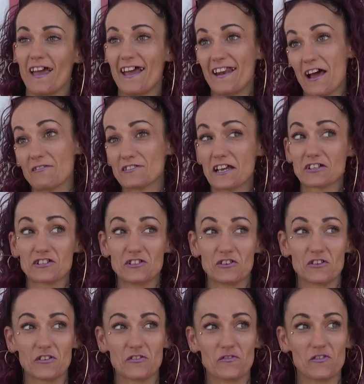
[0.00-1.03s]
And I was actually
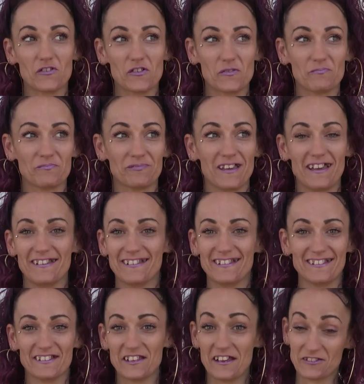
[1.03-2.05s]
looking for him,
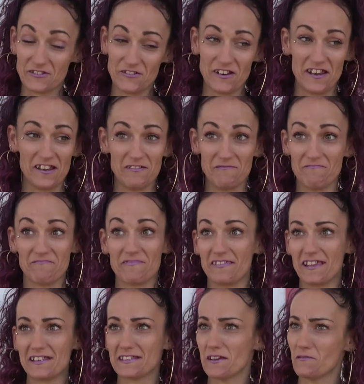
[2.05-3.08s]
and yesterday, and
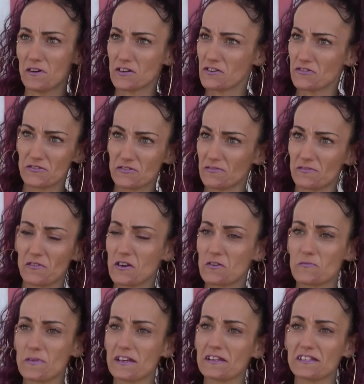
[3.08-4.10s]
they said, "What do you, what
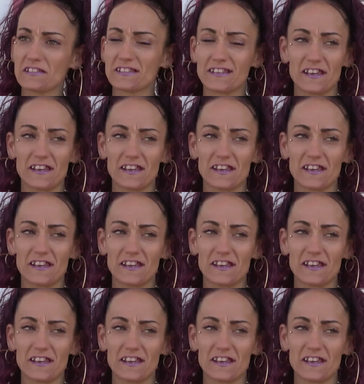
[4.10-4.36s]
do you mean?"